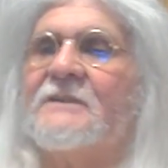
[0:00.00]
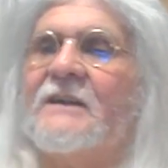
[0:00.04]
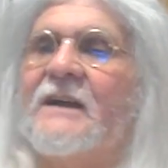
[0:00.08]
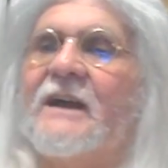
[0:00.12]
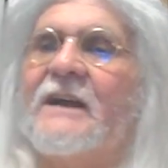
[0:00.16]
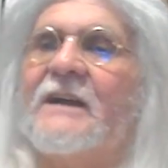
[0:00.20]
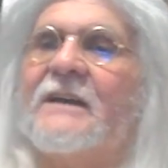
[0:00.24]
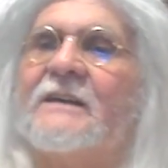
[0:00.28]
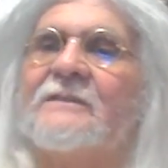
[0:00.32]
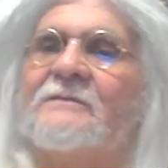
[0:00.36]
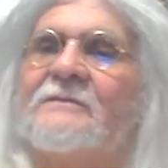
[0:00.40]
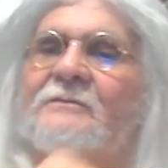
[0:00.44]

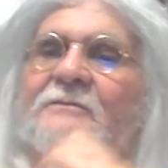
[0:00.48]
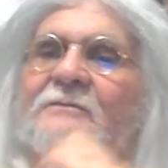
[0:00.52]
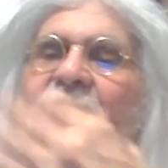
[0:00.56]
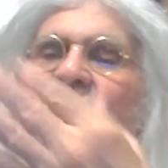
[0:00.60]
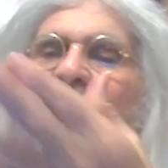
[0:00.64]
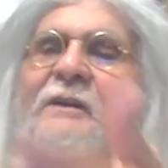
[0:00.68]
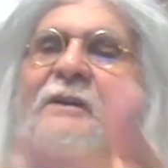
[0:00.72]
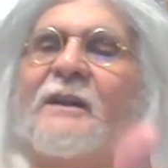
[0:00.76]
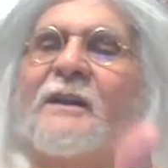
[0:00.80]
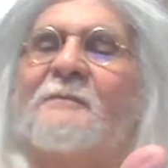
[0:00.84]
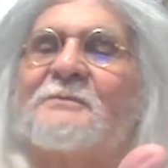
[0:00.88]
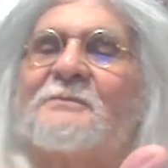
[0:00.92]
And
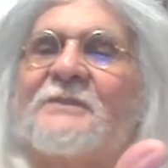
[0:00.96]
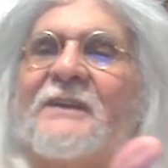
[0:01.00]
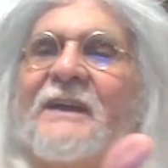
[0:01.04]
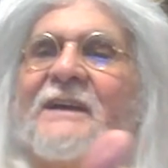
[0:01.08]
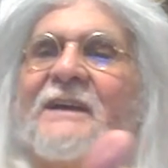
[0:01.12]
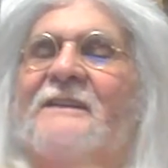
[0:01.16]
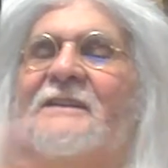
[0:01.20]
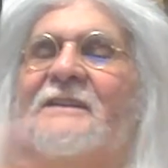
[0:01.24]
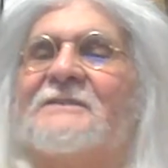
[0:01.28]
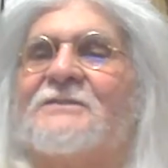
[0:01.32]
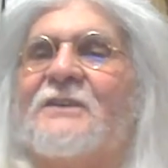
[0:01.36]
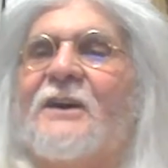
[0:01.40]
what I'm
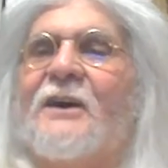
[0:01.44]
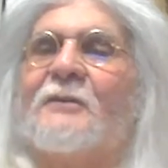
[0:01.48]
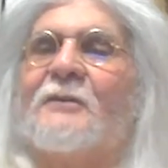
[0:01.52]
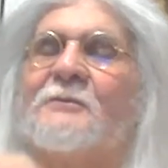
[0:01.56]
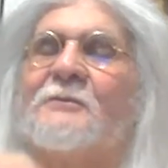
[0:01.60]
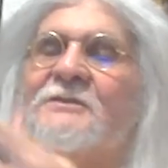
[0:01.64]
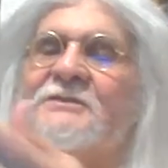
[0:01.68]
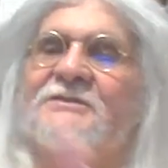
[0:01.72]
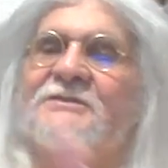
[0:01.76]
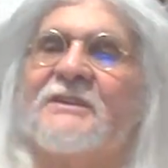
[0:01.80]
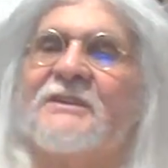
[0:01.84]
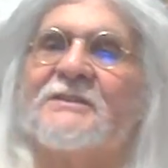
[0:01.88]
saying is
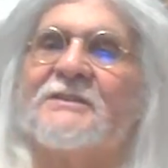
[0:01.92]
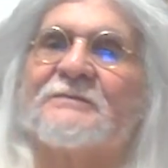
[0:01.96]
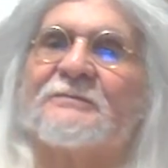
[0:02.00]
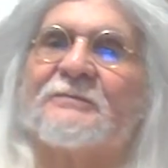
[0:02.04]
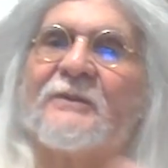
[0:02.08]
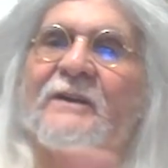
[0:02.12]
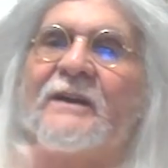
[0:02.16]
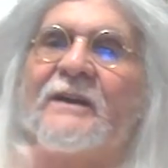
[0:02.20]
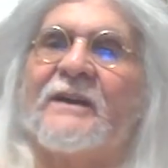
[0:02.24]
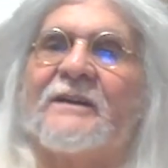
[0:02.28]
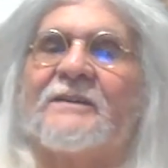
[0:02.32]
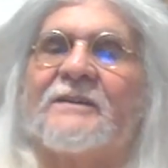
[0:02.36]
always tease
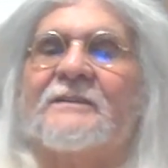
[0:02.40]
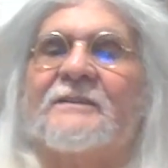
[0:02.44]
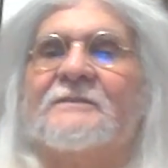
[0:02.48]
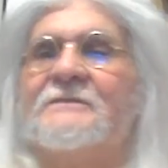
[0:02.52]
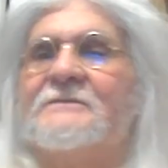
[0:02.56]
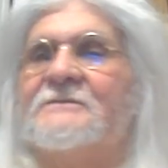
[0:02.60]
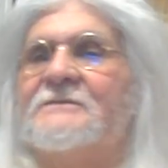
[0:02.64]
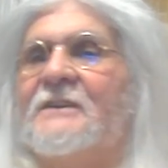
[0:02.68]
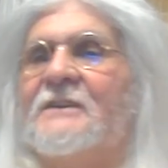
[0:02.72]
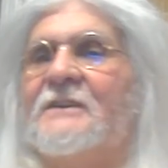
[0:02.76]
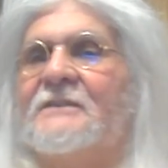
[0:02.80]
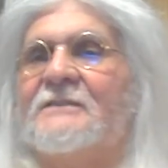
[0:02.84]
Frank.
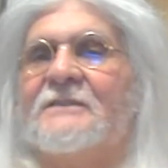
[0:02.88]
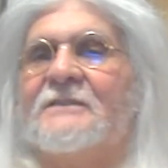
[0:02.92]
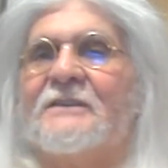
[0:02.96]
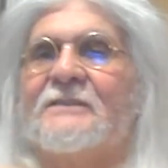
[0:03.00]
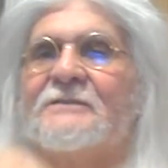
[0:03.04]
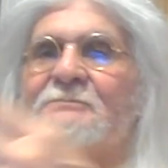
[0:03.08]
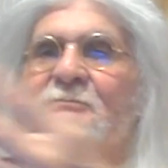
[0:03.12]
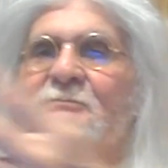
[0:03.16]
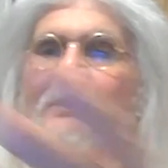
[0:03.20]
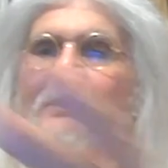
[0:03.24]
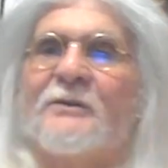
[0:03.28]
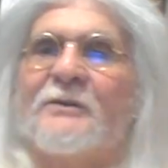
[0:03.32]

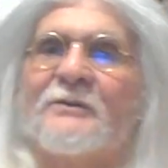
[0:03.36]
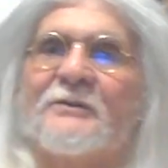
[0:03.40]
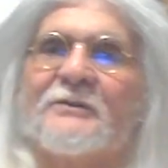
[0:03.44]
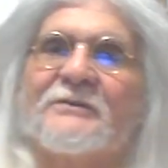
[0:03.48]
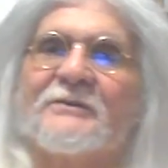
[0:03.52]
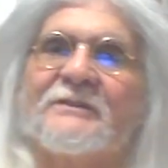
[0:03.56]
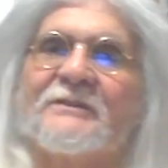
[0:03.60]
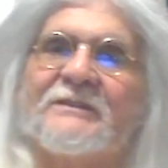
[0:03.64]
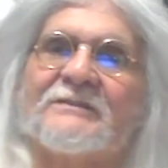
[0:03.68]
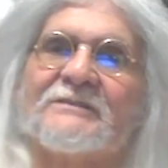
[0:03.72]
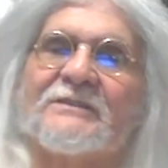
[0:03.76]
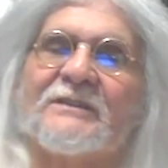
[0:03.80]
His
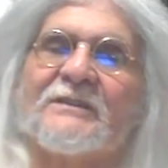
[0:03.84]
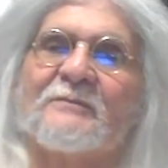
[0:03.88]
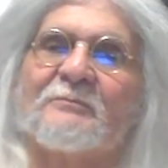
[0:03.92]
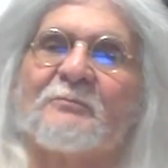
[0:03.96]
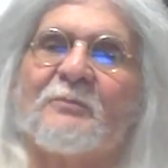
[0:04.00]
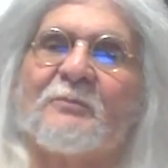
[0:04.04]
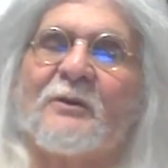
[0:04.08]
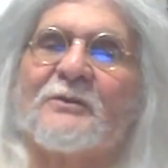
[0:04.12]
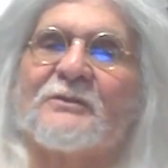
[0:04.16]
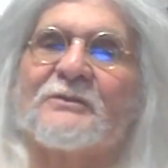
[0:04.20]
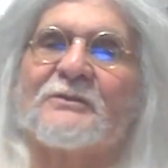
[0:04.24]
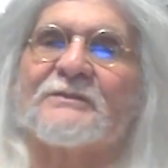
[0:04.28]
brother, his little
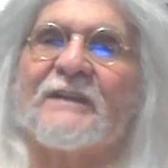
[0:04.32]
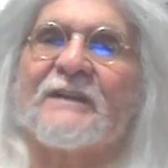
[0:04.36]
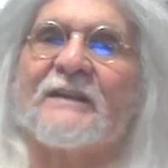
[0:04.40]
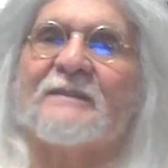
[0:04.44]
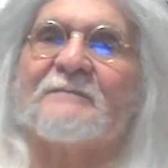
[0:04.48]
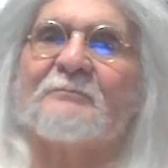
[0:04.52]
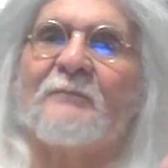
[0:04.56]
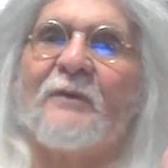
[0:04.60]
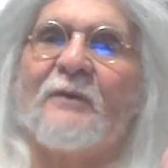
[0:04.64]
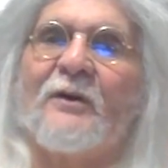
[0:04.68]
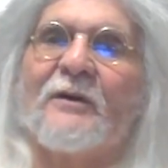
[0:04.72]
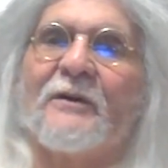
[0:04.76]
brother
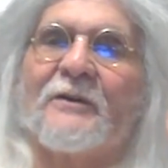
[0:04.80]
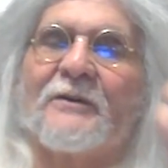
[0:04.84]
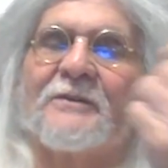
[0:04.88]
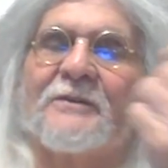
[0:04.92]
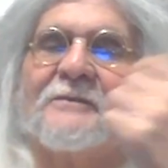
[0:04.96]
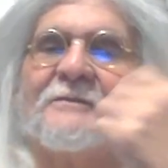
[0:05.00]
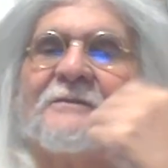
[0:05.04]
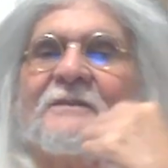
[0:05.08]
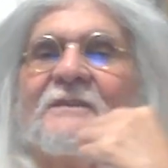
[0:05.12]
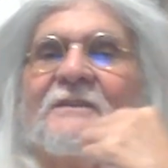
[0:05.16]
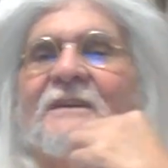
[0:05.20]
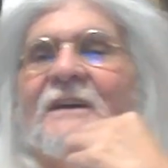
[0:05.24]
named Mark.
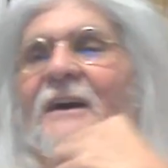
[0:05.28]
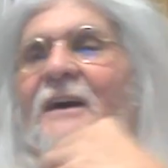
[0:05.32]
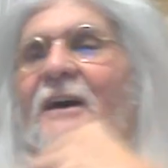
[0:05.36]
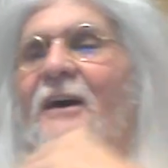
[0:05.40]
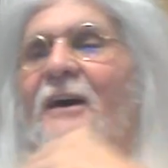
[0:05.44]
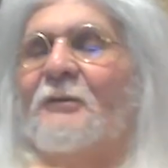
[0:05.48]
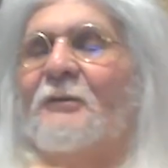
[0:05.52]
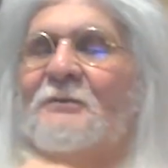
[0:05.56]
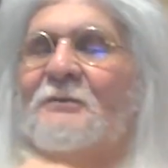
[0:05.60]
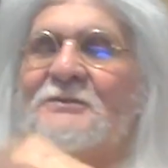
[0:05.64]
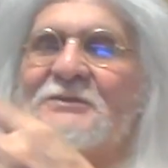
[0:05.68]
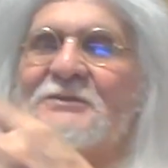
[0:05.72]
I
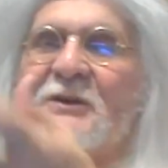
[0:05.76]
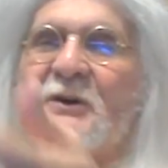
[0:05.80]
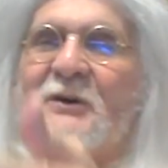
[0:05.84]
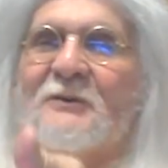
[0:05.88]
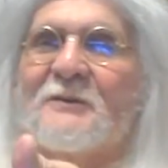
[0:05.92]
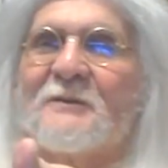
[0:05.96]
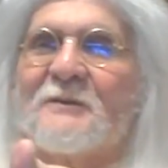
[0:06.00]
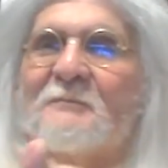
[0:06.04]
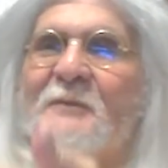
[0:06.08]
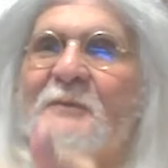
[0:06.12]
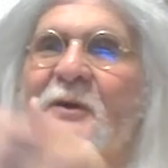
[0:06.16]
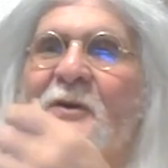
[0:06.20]
always
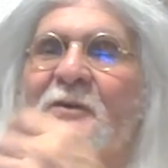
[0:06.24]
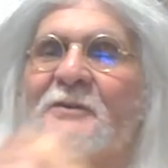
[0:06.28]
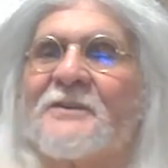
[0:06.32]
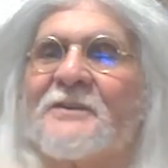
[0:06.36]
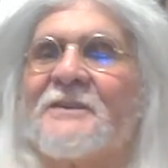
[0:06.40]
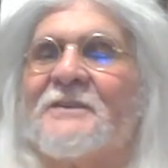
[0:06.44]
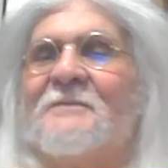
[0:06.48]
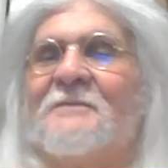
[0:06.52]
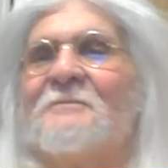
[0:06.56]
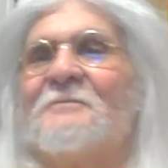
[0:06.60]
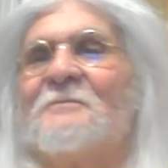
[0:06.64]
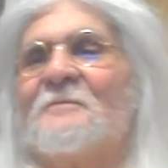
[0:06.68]
called him
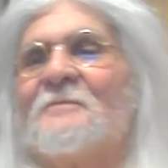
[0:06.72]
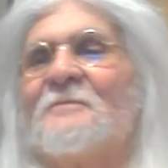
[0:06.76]
Marky.